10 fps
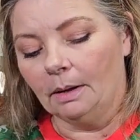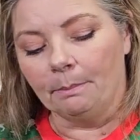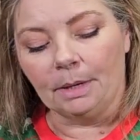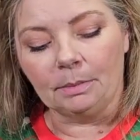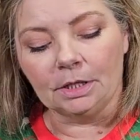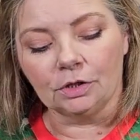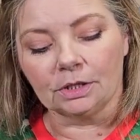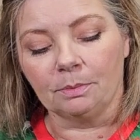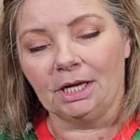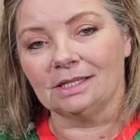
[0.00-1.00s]
Maybe it
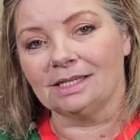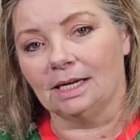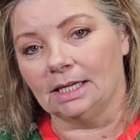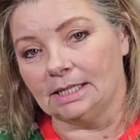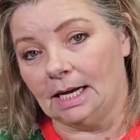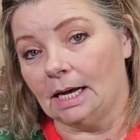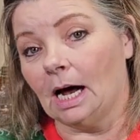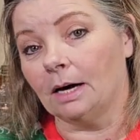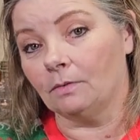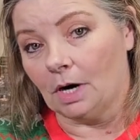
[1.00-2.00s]
just means that it's a
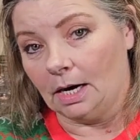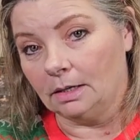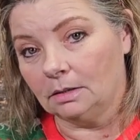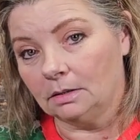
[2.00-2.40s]
high rye.